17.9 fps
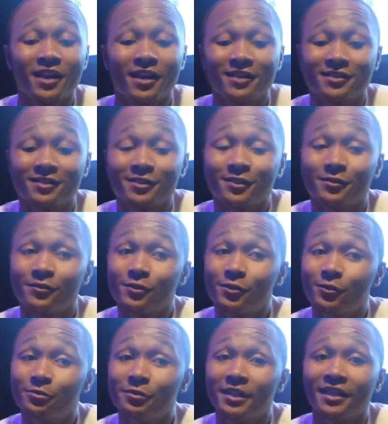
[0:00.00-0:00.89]
Gang stuff
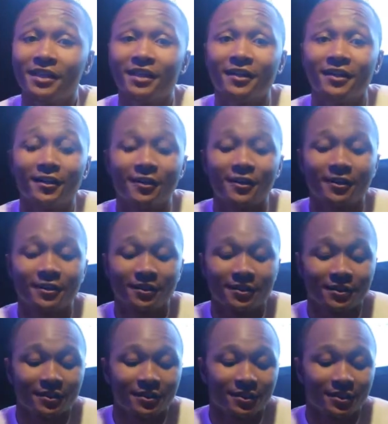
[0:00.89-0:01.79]
too, man. That all
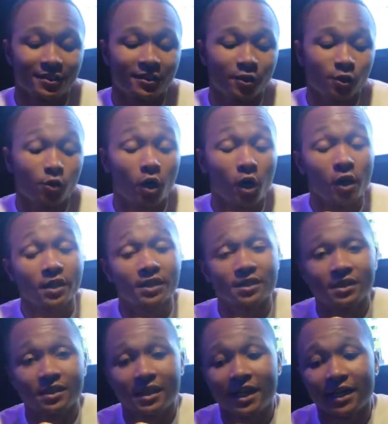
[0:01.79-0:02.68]
the new
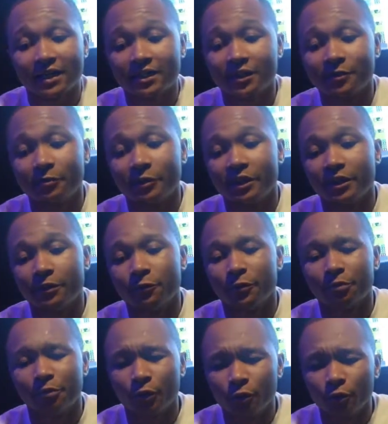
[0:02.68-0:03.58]
artists he got coming in
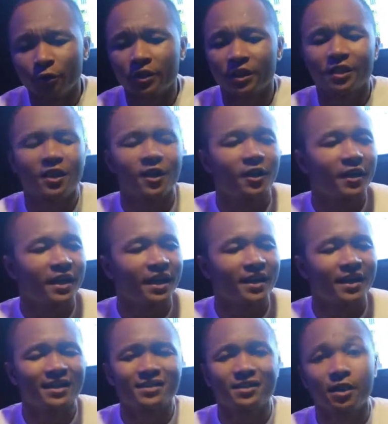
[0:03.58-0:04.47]
with Book and all that.
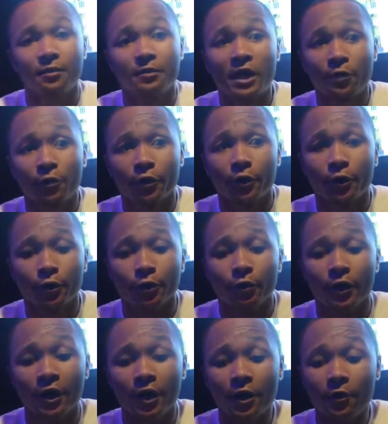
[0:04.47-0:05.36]
And that's something I want to do.